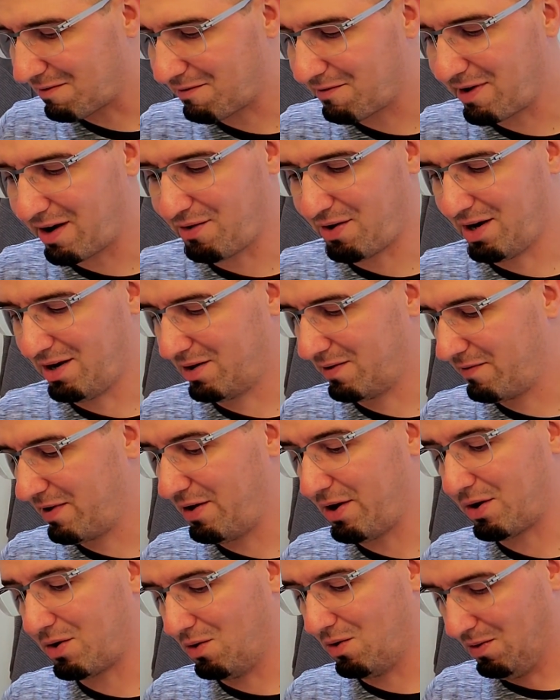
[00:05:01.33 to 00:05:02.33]
Very,
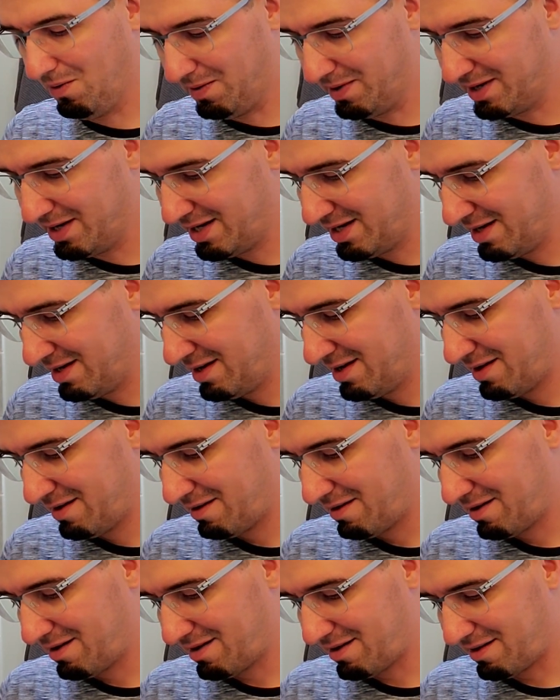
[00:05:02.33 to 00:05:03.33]
very cool.
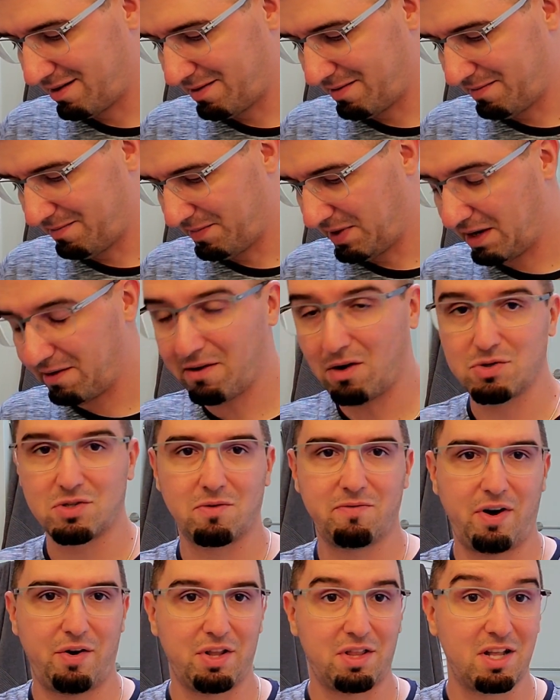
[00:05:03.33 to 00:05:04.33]
and
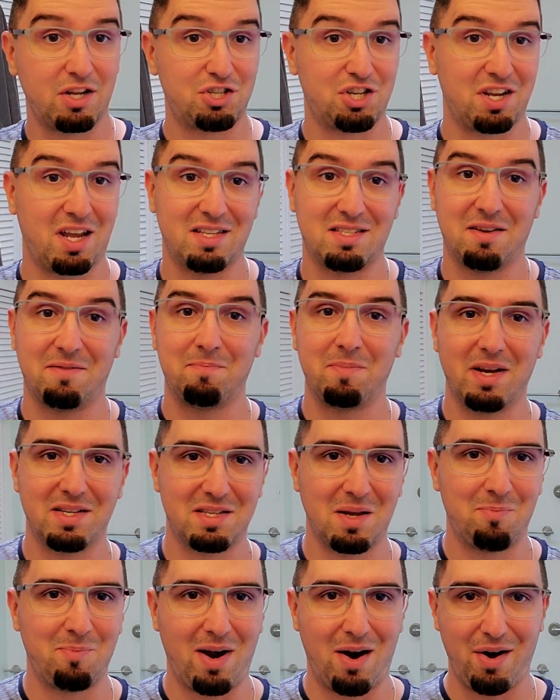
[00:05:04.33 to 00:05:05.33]
also very touching as
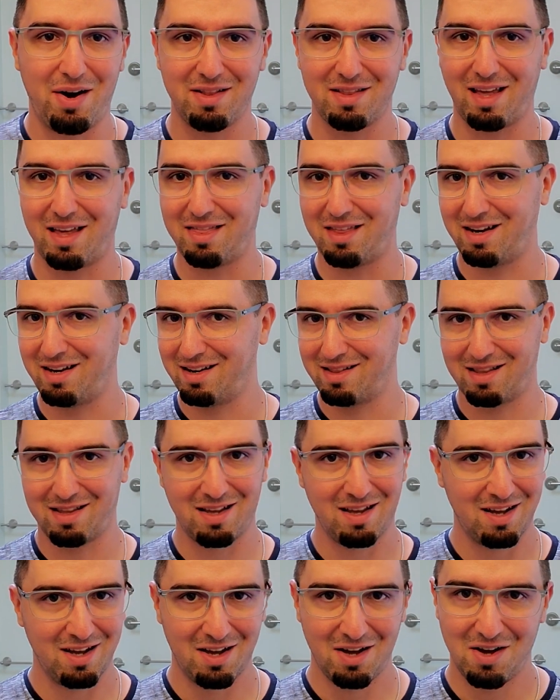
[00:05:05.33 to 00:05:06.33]
a parent. I think
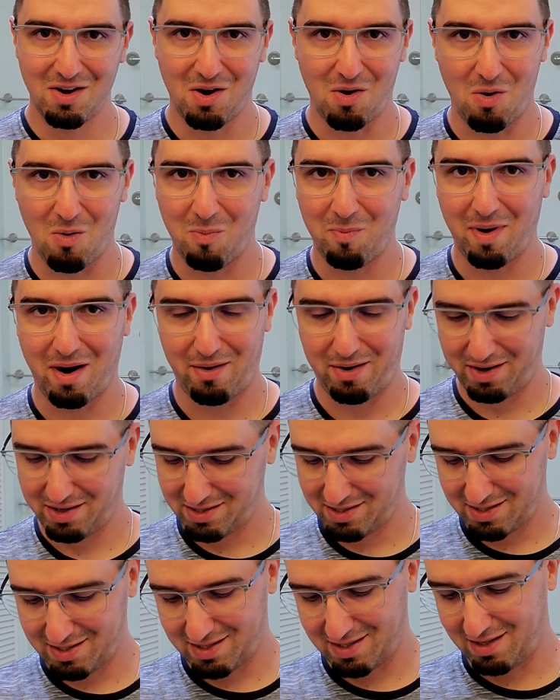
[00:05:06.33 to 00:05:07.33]
all
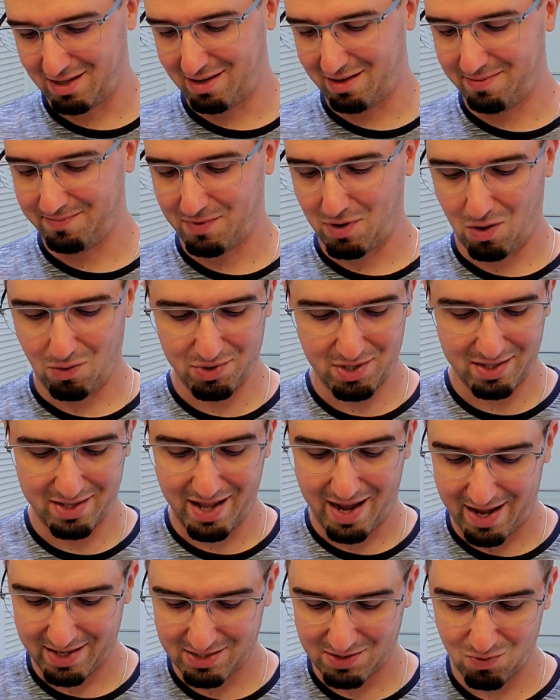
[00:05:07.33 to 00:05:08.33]
parents, all the
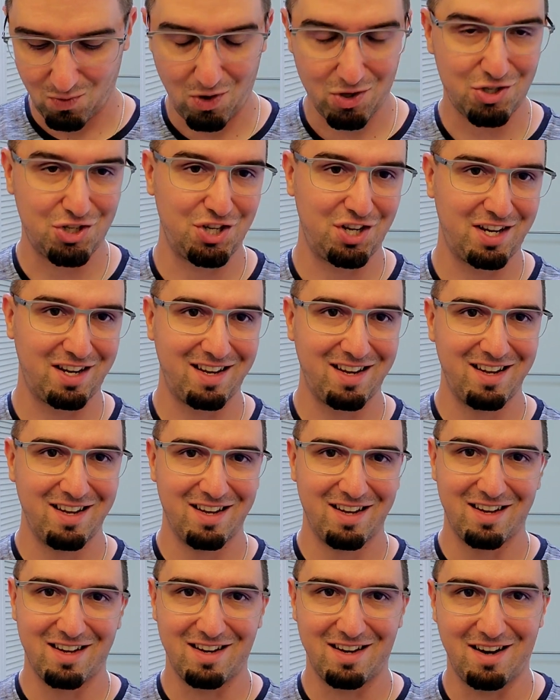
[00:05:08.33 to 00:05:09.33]
dads watching,
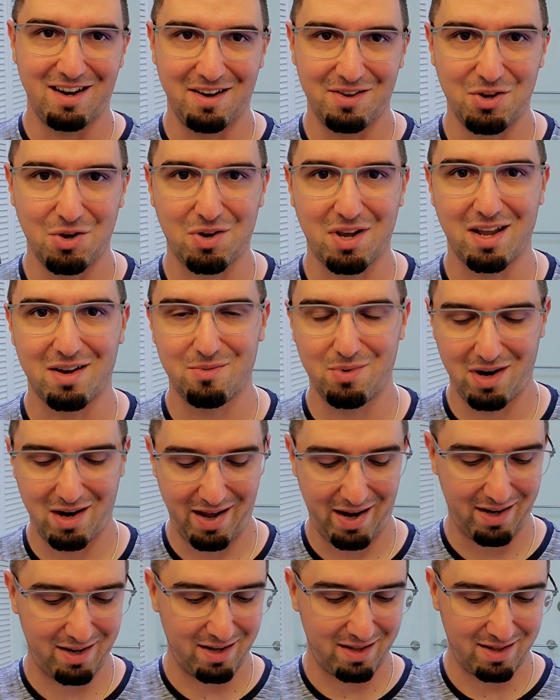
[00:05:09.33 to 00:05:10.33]
you can
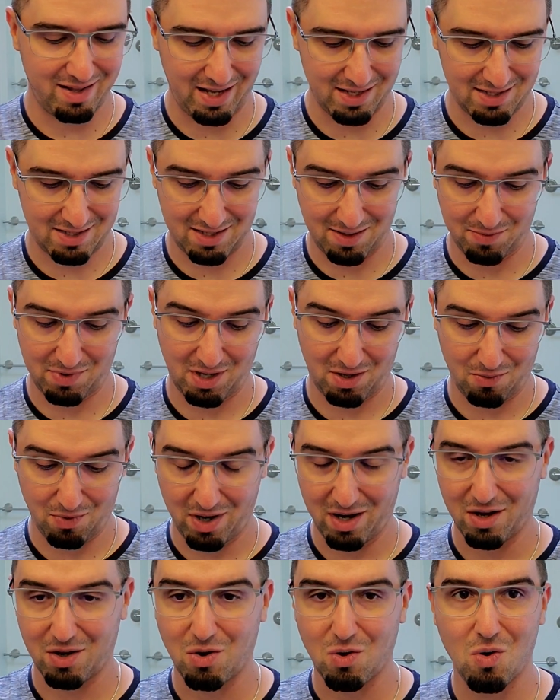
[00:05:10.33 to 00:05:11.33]
relate that that's something
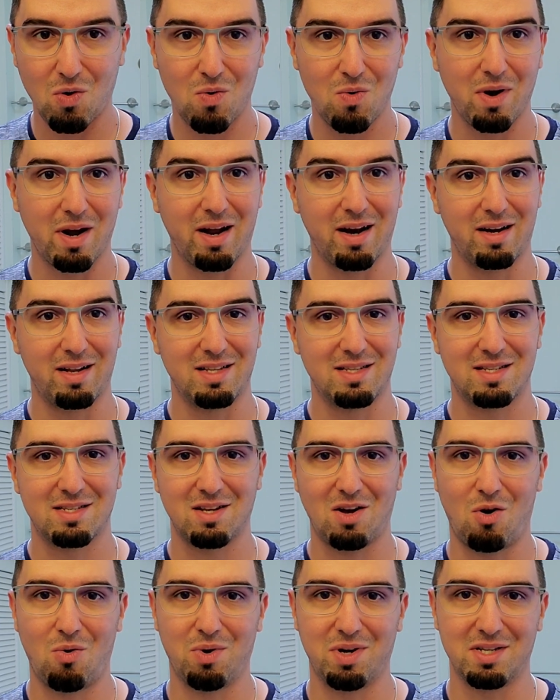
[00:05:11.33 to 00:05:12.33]
really cool, and it's
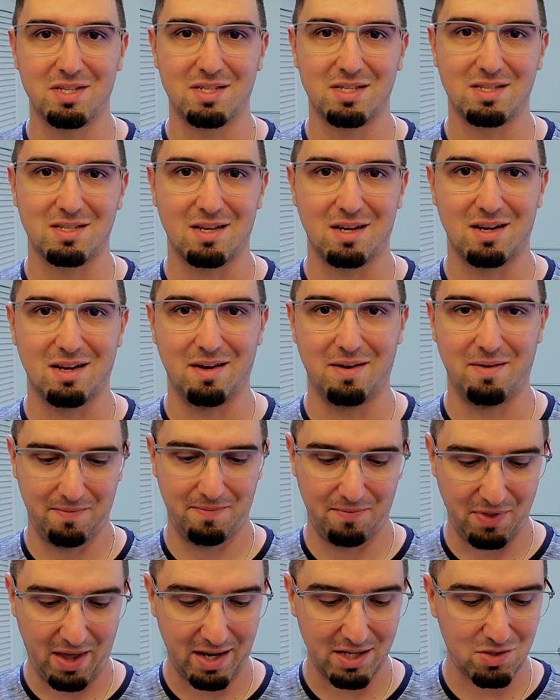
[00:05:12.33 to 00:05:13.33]
always
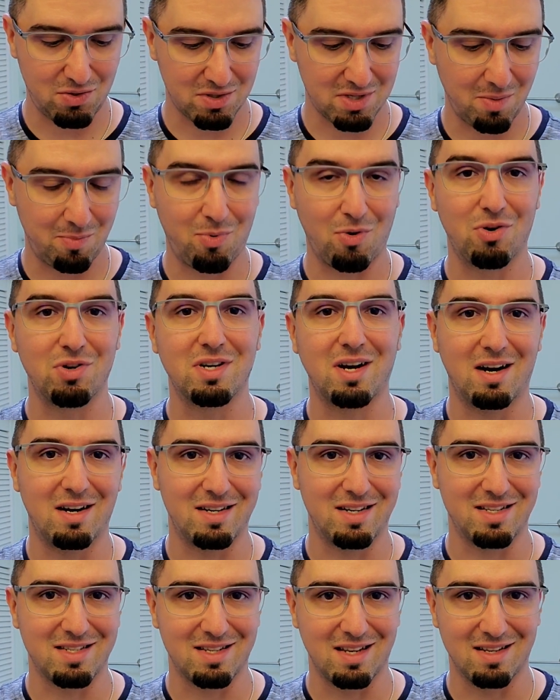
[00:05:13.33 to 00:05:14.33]
nice to support
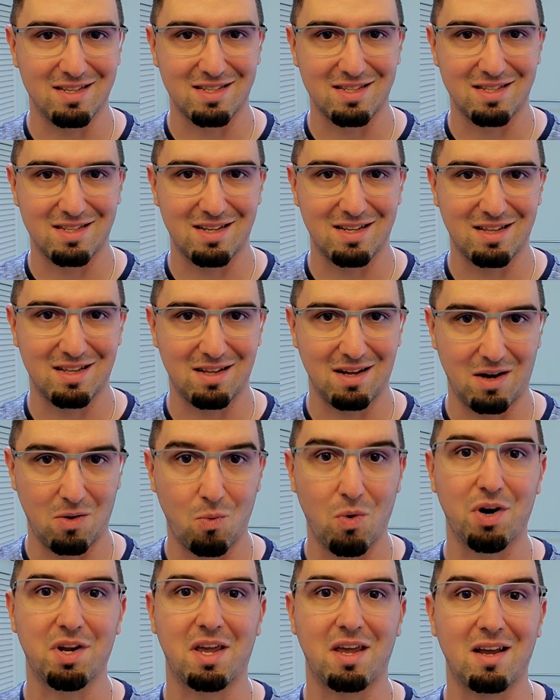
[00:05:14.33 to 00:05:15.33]
artisans that are
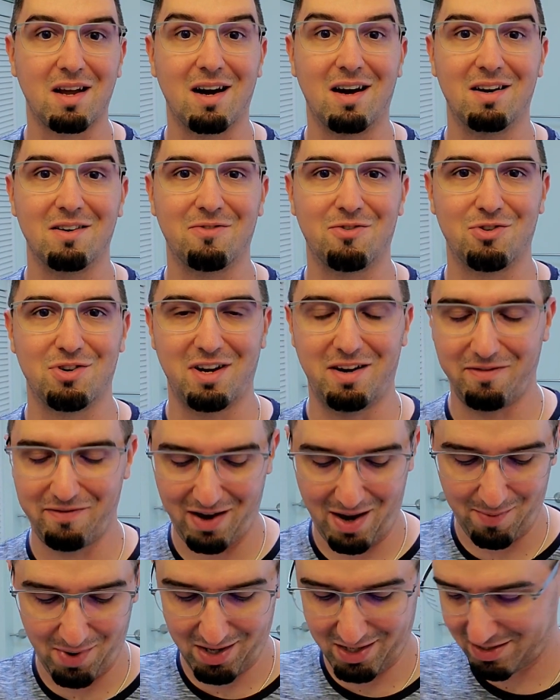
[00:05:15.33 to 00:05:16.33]
working hard for their
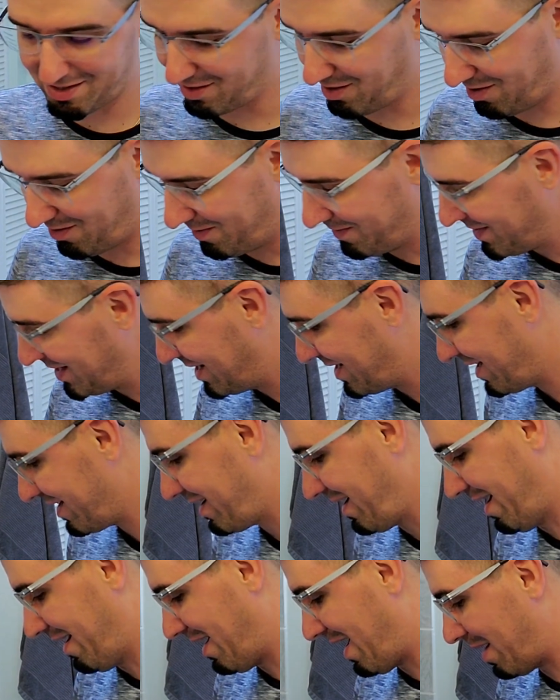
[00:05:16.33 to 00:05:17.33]
families. So
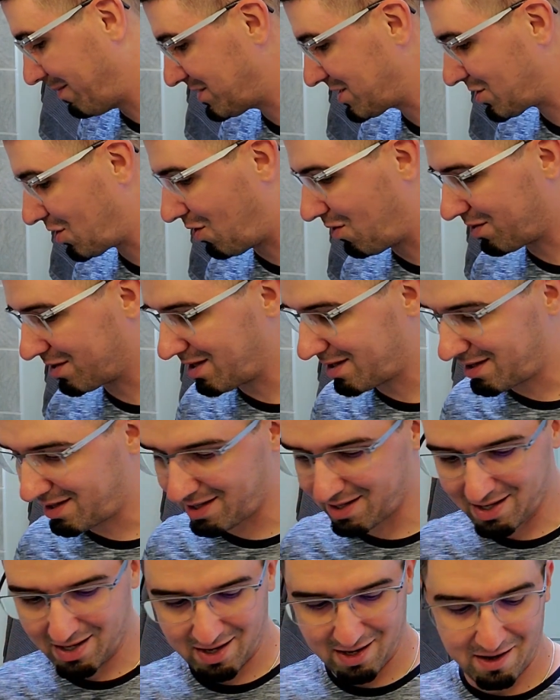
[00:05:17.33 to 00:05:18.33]
yeah, I'm stoked
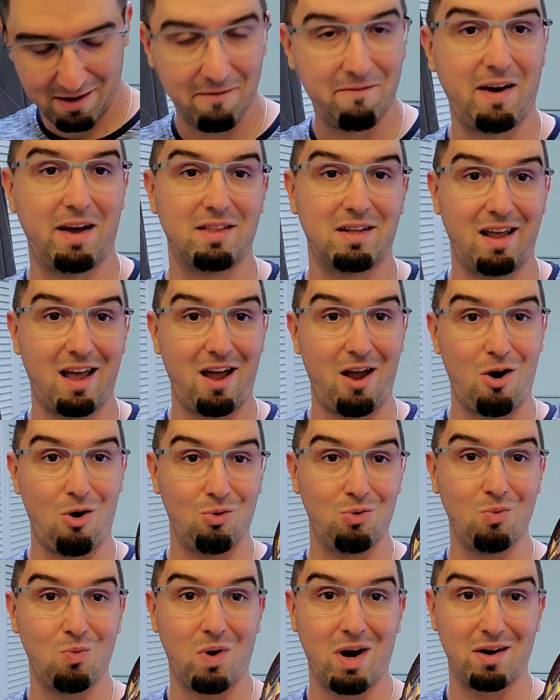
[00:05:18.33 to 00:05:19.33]
that finally I
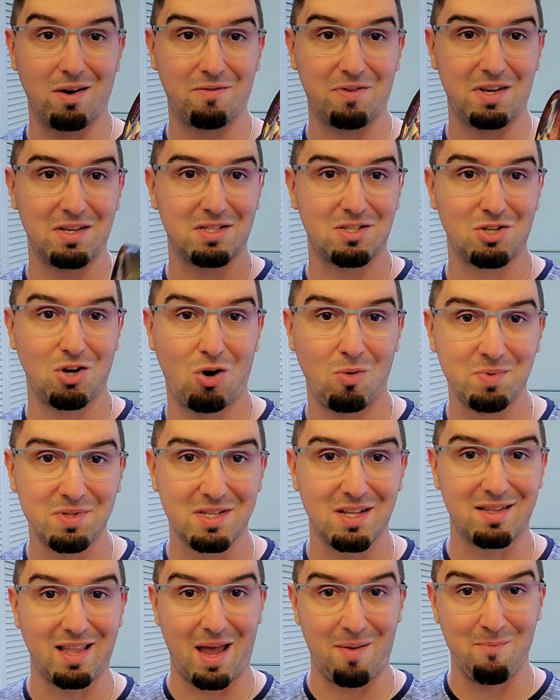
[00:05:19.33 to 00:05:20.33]
own one of his soaps,
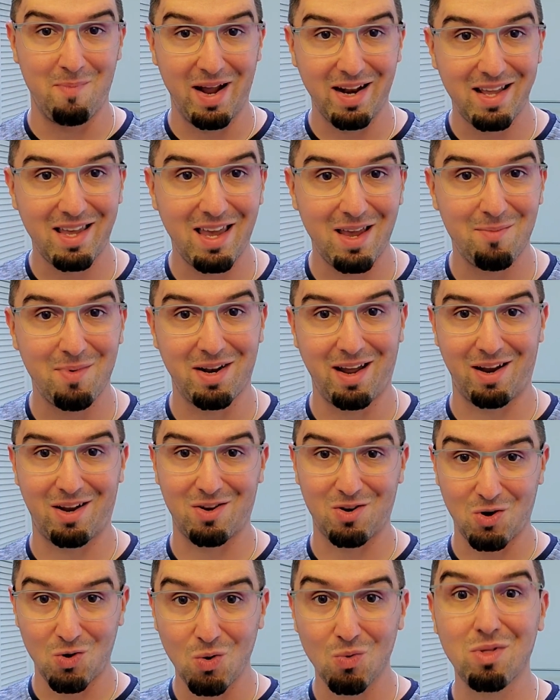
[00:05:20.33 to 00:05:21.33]
that I met him and I
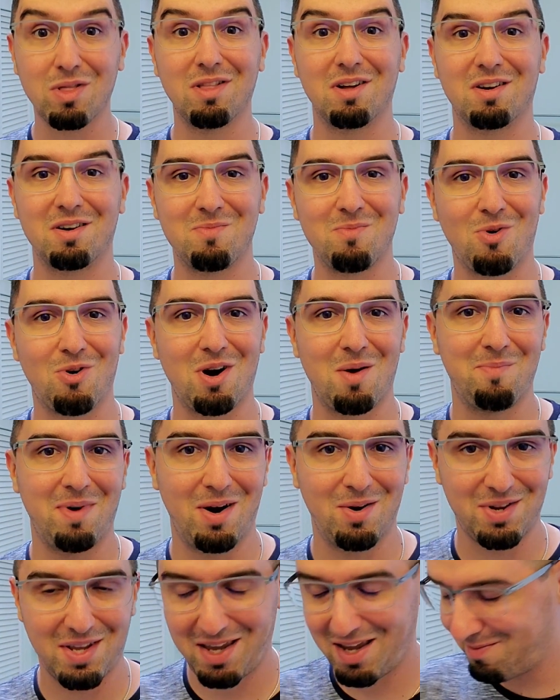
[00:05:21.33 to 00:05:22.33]
could learn more
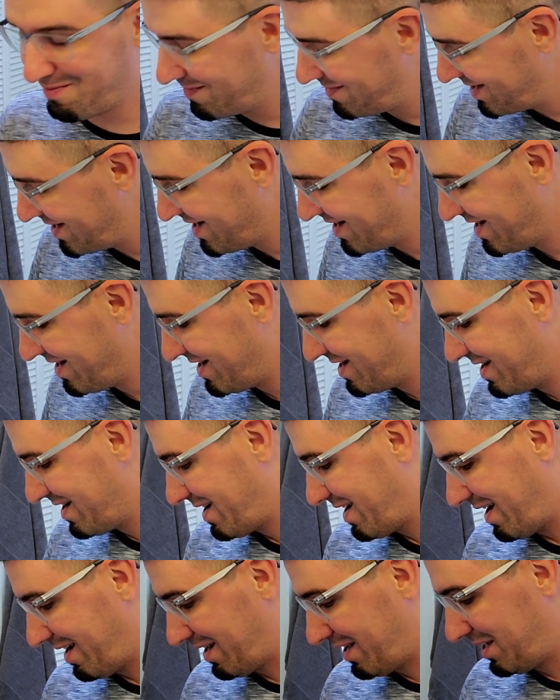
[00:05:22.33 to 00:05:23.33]
about him
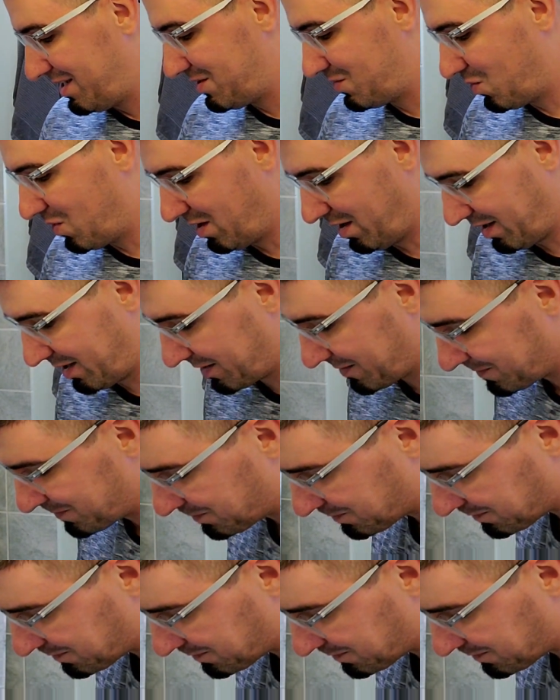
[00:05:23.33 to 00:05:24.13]
and his work.